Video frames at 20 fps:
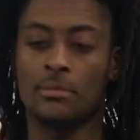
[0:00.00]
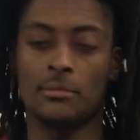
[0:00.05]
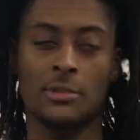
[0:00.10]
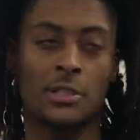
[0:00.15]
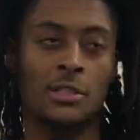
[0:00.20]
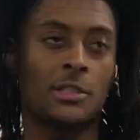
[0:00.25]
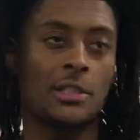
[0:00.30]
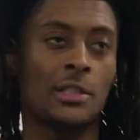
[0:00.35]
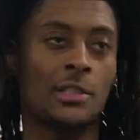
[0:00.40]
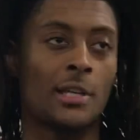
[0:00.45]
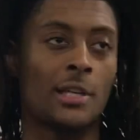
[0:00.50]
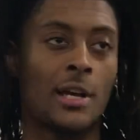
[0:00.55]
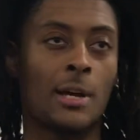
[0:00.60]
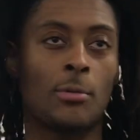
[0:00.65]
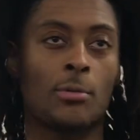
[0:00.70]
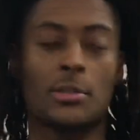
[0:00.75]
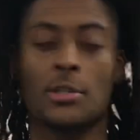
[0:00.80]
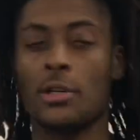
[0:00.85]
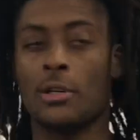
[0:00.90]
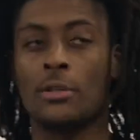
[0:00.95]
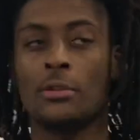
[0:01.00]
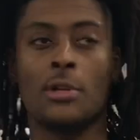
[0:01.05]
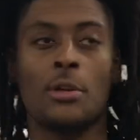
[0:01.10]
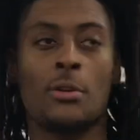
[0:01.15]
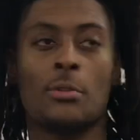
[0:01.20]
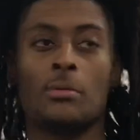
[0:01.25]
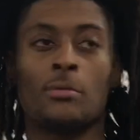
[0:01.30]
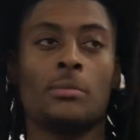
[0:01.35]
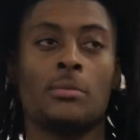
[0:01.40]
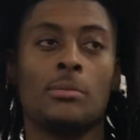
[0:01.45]
just because I was hurt,
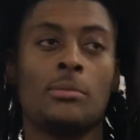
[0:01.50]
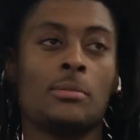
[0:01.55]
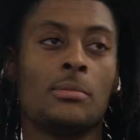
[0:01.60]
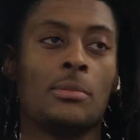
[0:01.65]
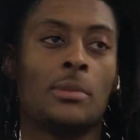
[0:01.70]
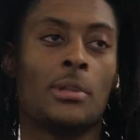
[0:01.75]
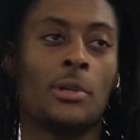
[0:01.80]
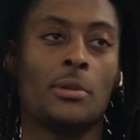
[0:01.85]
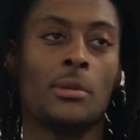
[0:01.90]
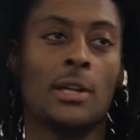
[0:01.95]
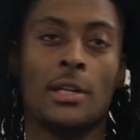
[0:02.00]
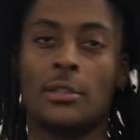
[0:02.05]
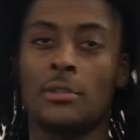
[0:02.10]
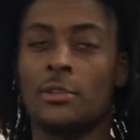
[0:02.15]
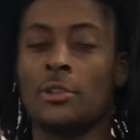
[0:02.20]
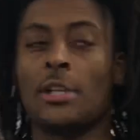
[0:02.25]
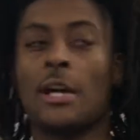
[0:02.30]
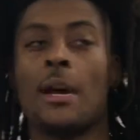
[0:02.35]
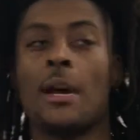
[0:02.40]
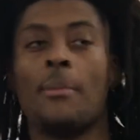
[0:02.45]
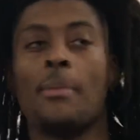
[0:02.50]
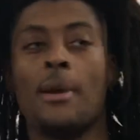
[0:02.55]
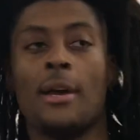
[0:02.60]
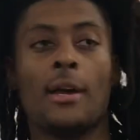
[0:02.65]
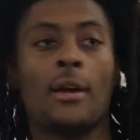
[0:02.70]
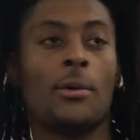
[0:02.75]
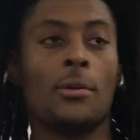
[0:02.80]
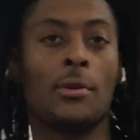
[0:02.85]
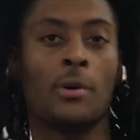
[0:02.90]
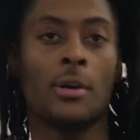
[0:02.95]
don't don't like shy
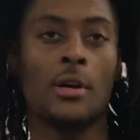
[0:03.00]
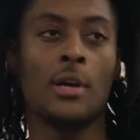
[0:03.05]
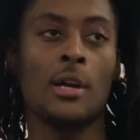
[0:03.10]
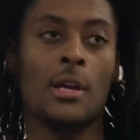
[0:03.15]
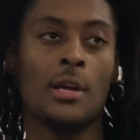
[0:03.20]
back or